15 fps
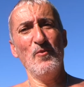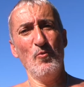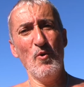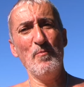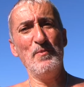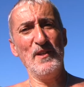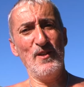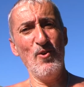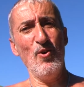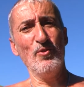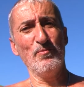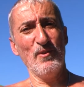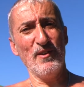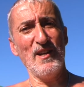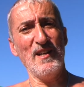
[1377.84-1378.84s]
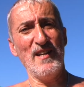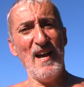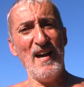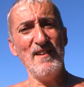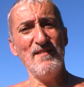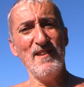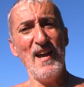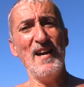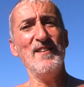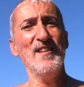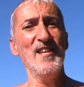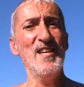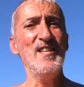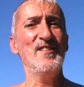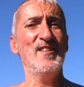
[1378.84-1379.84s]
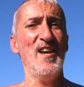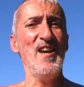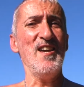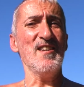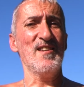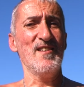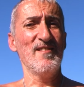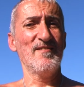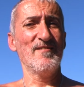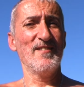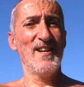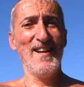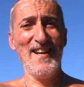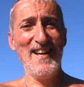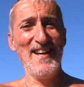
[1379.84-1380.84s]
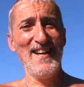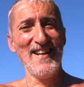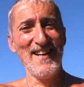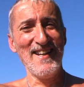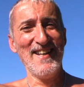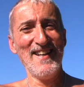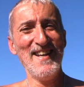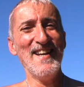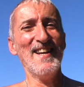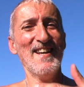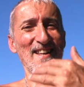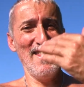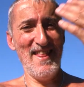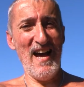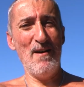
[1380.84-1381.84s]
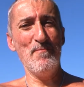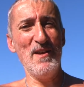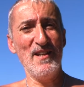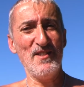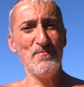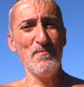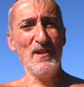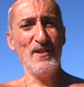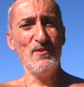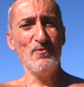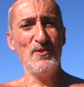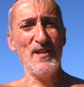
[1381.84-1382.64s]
Whoopi Goldberg again, and E.T. That makes Mikio